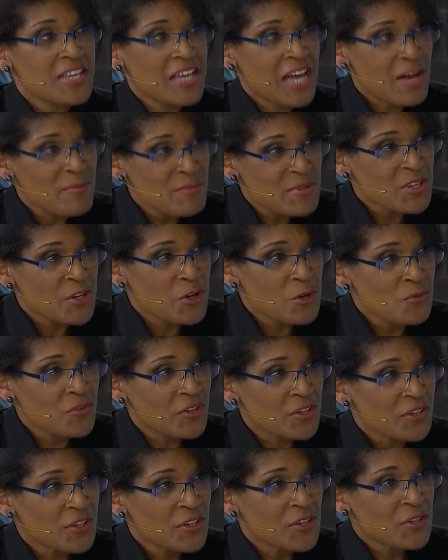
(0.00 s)
coming
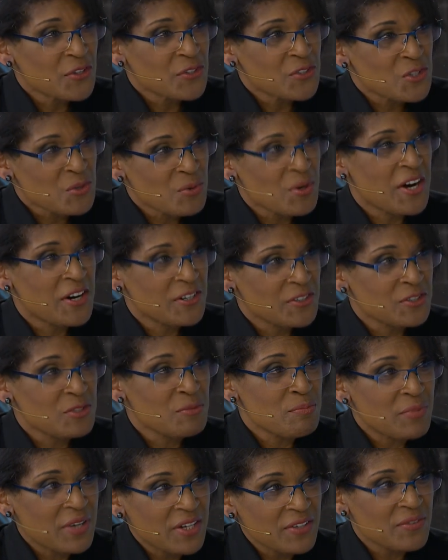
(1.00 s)
over sure. to
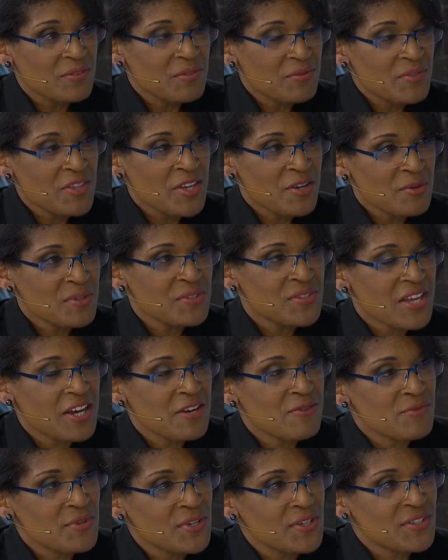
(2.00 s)
Ireland, but there is
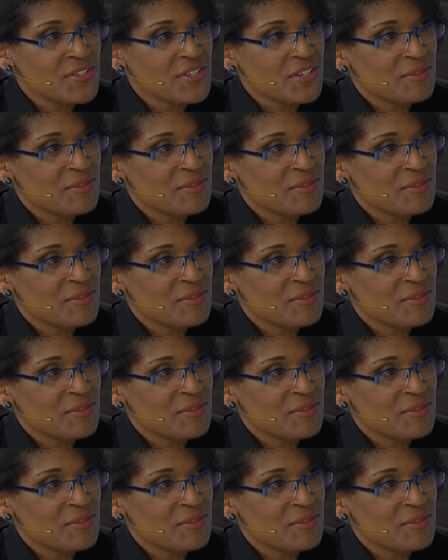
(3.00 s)
that risk.